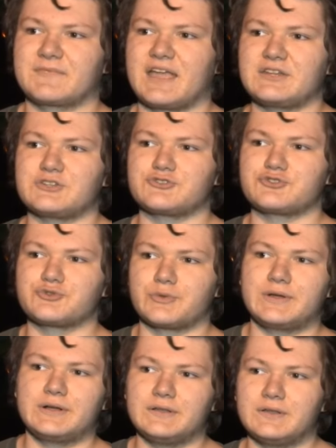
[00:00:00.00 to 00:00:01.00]
kind of
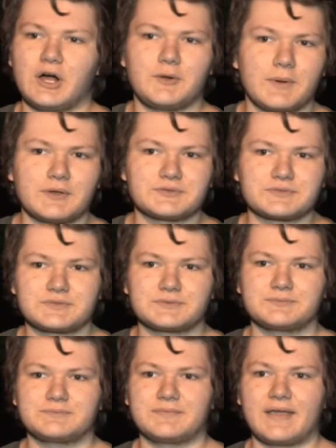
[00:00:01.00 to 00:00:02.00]
shrill, almost
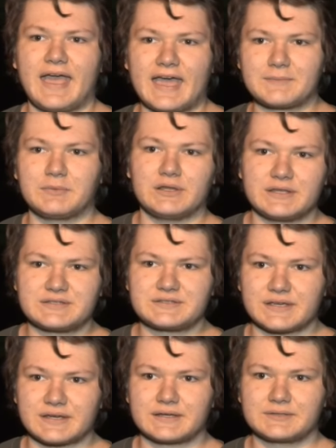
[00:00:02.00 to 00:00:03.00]

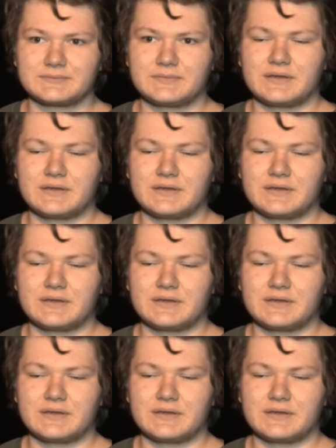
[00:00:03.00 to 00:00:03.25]
animalistic